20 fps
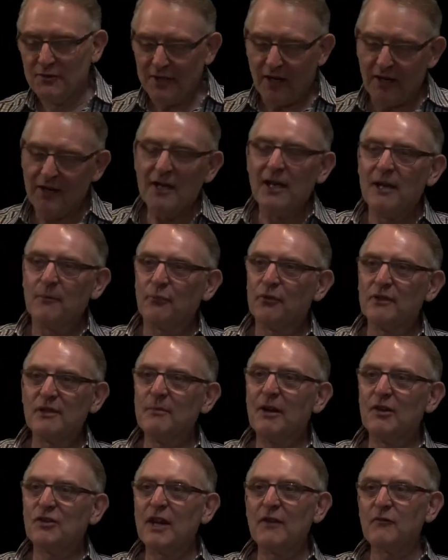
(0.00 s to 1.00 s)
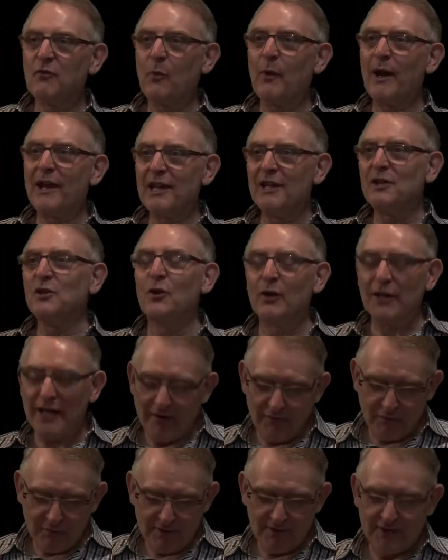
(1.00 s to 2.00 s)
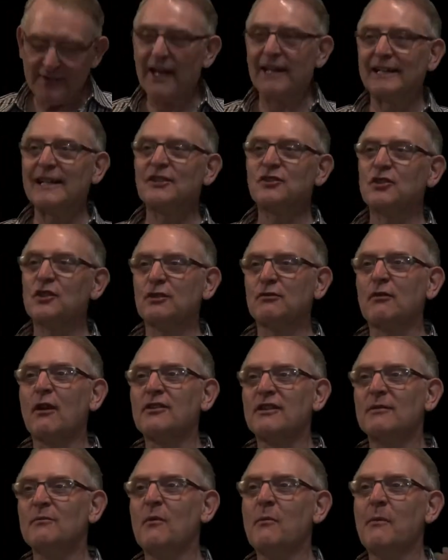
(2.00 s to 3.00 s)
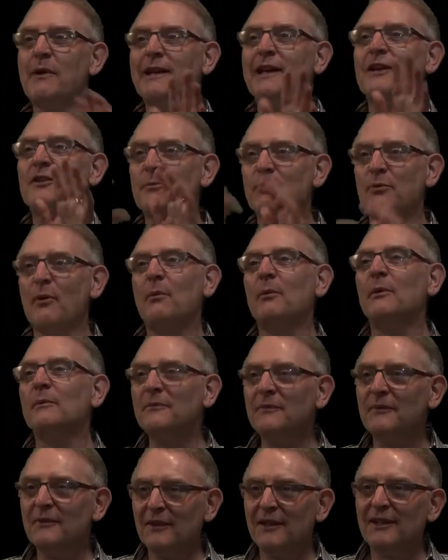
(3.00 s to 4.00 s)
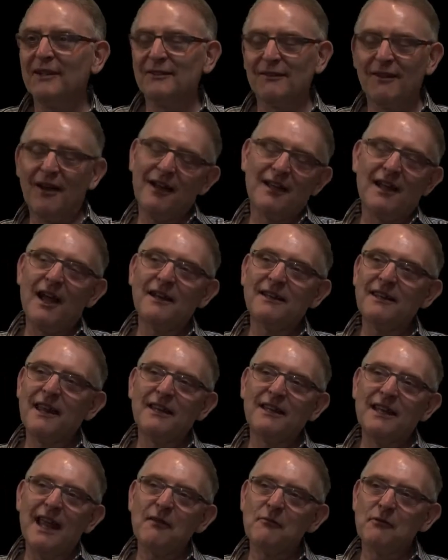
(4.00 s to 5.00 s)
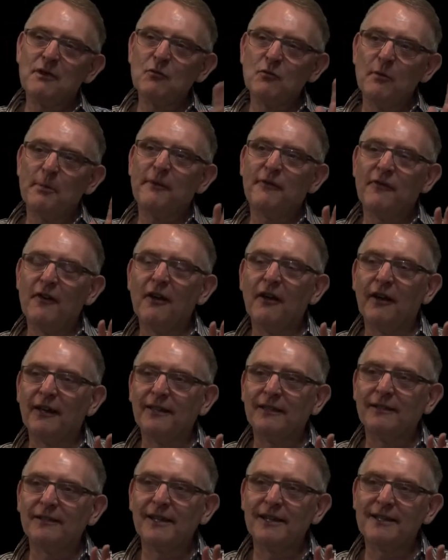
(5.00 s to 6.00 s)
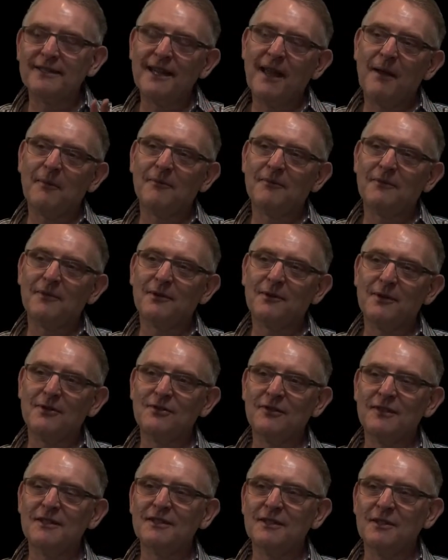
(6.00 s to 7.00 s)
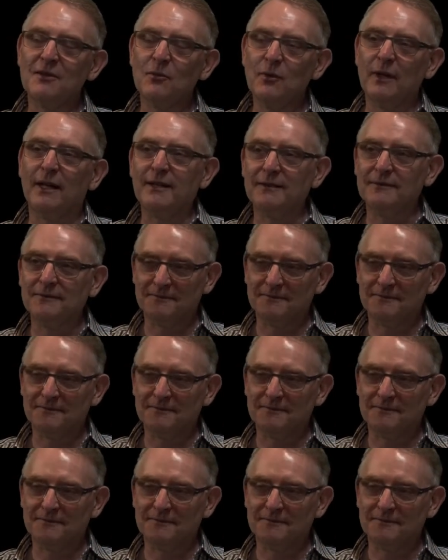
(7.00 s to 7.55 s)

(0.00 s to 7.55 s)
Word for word: So pretty much everywhere you look, everyone's saying, let's just throw some more money at the problem, right? And then everything will be fine. Except the question is, will it?